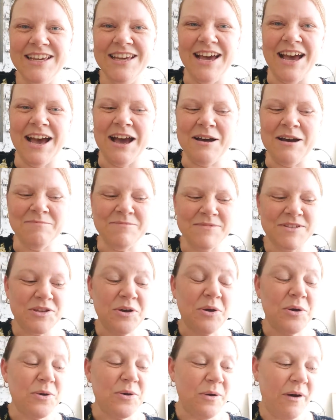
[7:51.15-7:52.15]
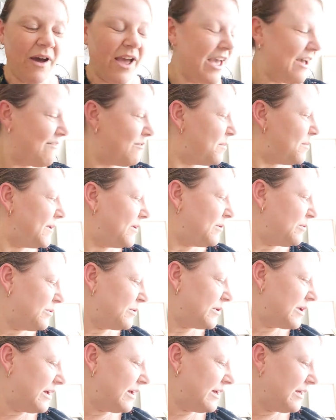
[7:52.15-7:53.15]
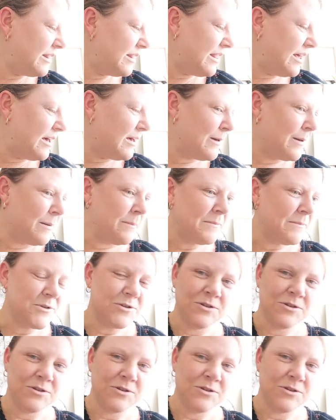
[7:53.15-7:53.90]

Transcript: um, so I have a big order um,